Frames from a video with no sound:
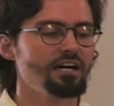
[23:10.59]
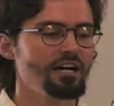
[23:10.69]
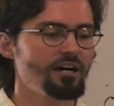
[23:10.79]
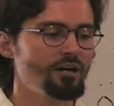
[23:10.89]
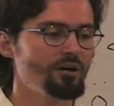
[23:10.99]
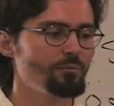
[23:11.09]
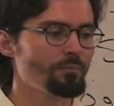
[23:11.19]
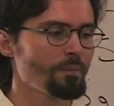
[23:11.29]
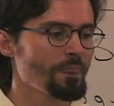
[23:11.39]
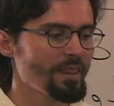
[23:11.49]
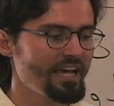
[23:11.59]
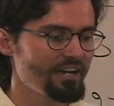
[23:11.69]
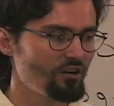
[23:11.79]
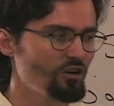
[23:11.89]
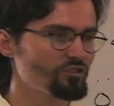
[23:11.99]
Um,
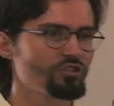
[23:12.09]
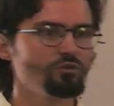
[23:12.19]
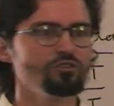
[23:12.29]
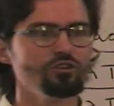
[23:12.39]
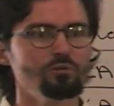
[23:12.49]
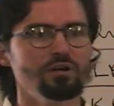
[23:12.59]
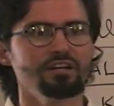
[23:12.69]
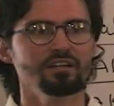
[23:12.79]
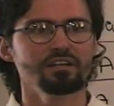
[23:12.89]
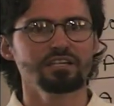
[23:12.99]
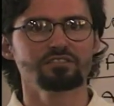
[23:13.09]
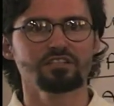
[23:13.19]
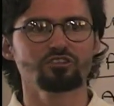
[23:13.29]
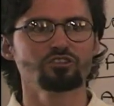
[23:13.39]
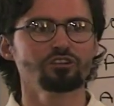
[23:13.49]
and also, yuman is
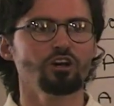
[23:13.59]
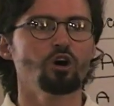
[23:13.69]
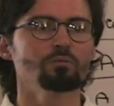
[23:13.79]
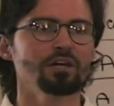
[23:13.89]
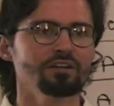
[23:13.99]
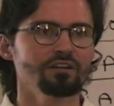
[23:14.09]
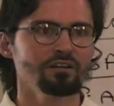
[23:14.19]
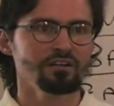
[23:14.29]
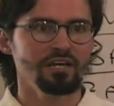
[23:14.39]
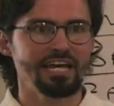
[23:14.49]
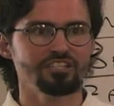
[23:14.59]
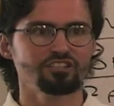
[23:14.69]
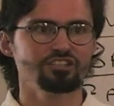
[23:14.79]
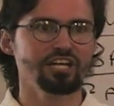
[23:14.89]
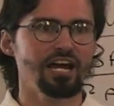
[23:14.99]
a good omen, and
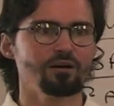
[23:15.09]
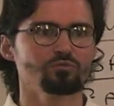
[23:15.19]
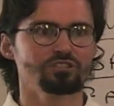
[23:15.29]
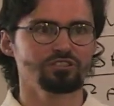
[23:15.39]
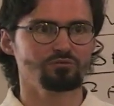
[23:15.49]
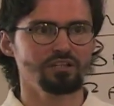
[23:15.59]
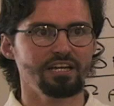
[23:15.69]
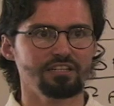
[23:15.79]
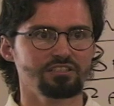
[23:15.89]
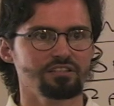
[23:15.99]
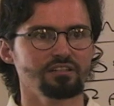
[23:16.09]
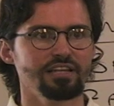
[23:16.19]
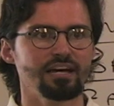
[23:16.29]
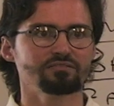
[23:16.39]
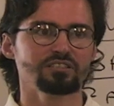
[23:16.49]
she'am, which is related to the
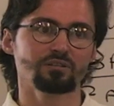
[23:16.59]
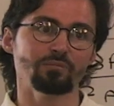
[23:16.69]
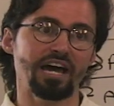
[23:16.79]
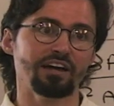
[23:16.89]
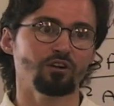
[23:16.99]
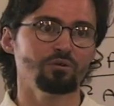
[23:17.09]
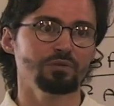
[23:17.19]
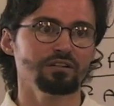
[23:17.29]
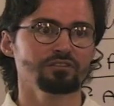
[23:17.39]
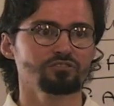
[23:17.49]
left, is a bad omen.